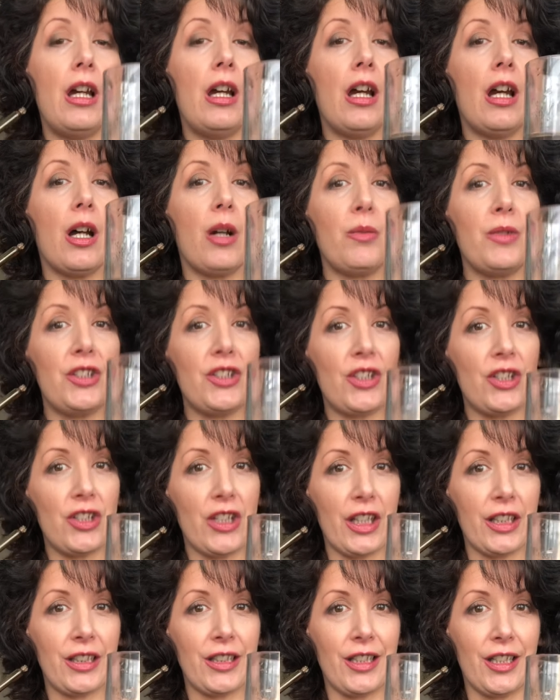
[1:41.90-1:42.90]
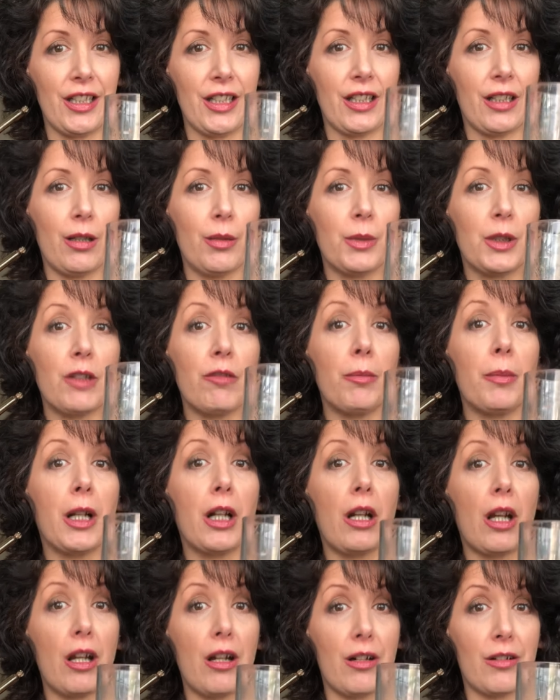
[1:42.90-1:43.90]
and we suggest that it comes from a
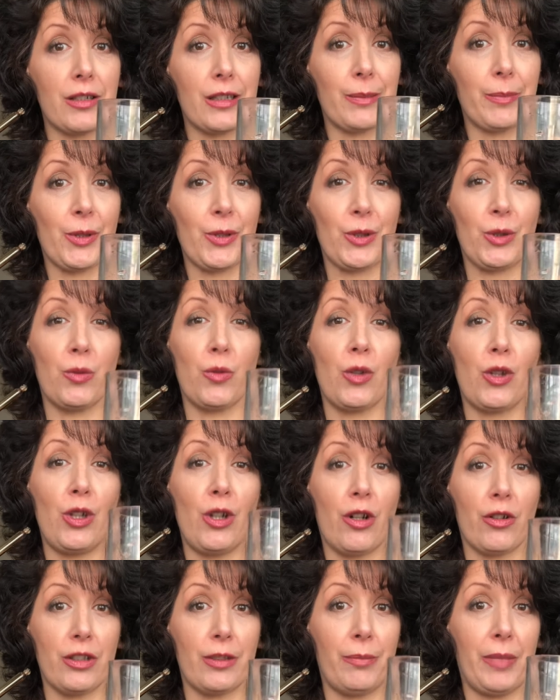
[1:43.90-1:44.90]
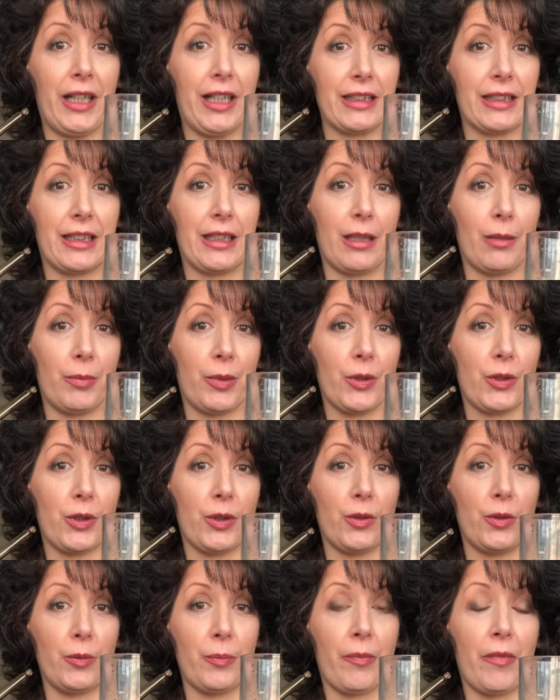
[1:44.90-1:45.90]
glass bottle, not a plastic
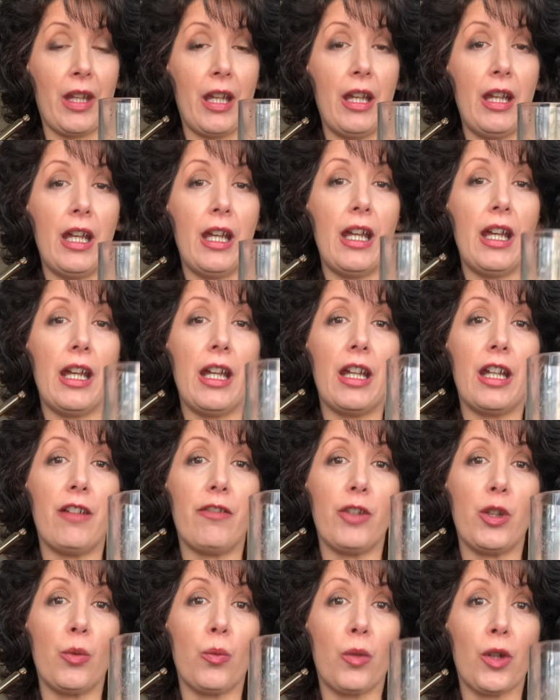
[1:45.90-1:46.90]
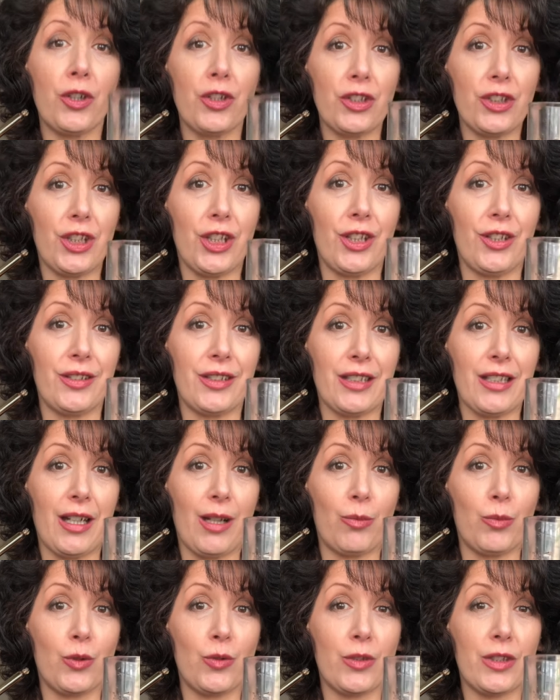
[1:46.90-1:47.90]
bottle. If you want to use
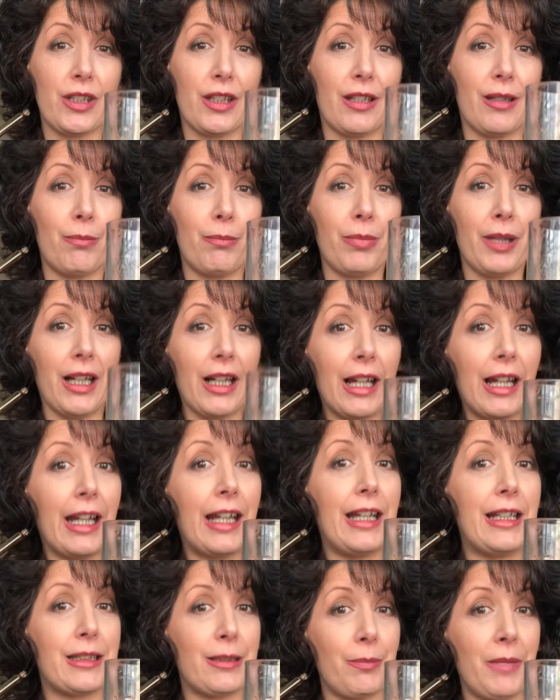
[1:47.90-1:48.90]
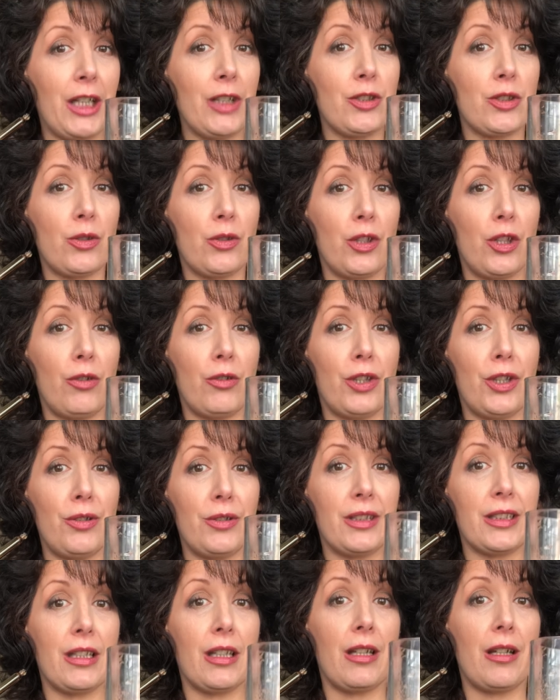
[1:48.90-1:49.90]
tap water, then please make sure you're
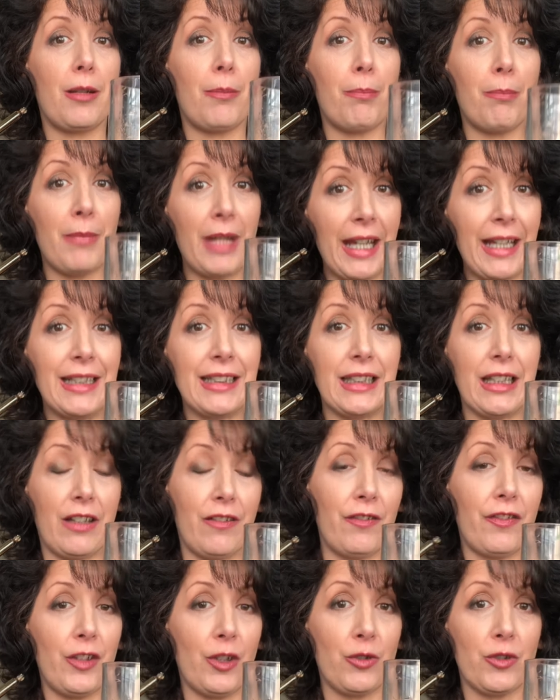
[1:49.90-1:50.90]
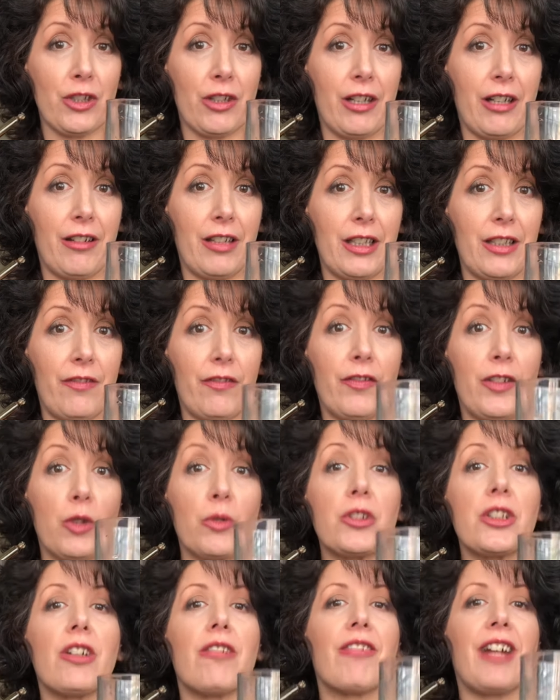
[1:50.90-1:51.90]
using an amazing
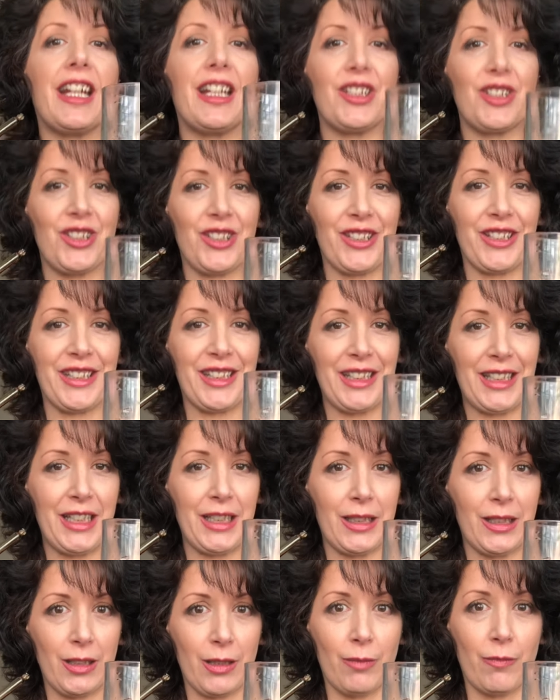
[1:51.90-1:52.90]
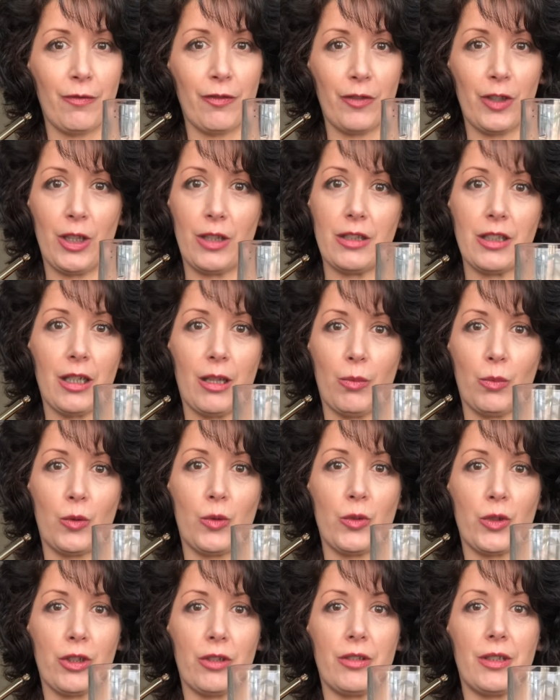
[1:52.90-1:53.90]
filtration system for your tap
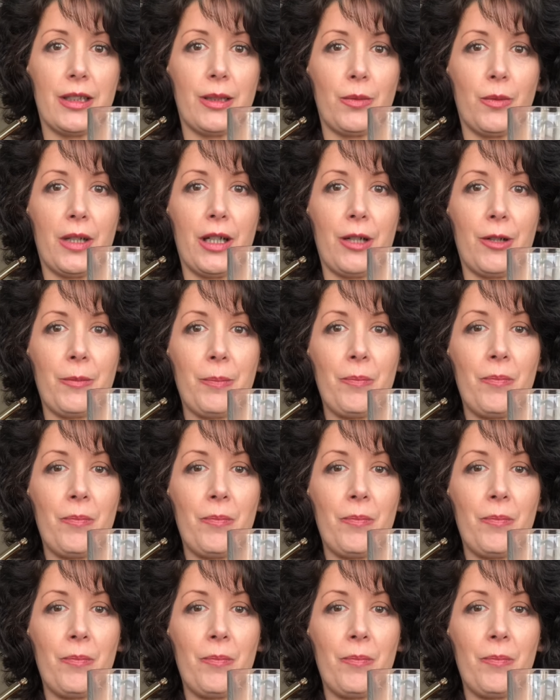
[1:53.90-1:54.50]
water as well.